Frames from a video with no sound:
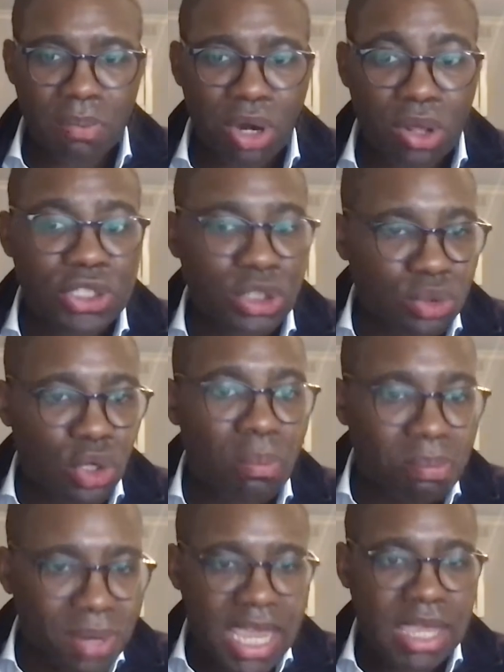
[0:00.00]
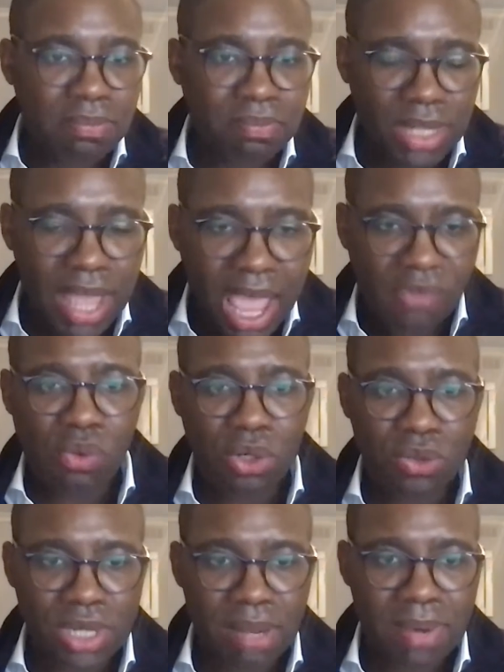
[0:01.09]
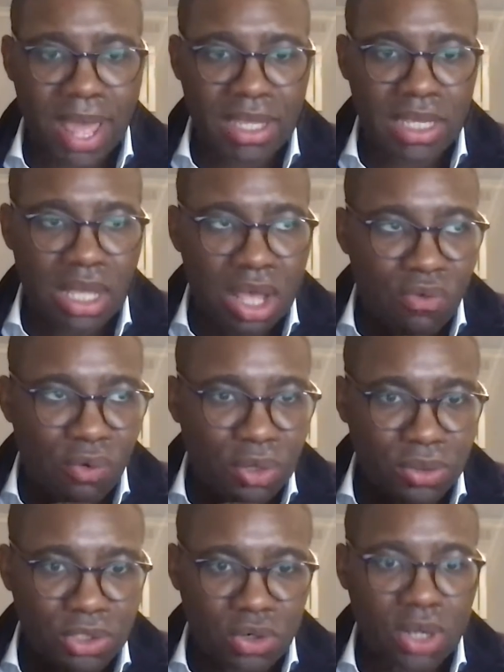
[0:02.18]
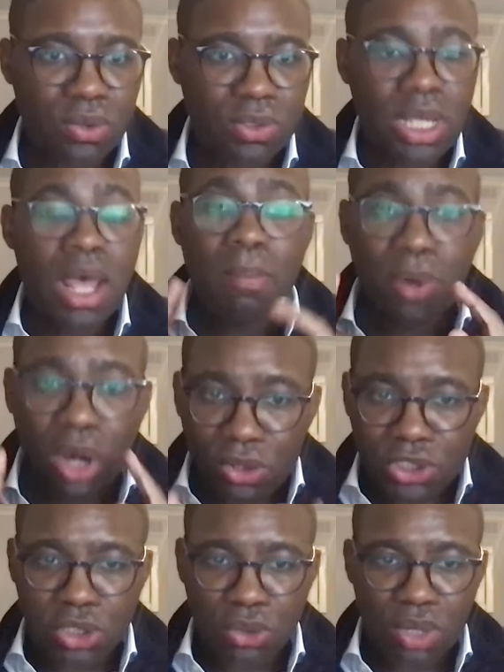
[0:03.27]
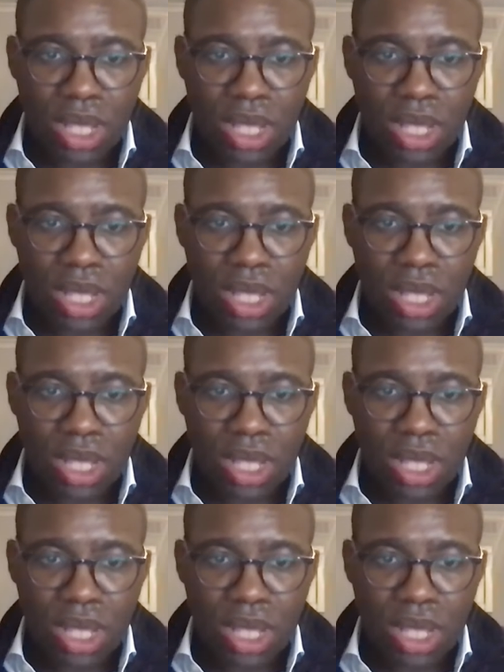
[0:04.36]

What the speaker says: But also don't blame everyone who's not Black for their struggles, but also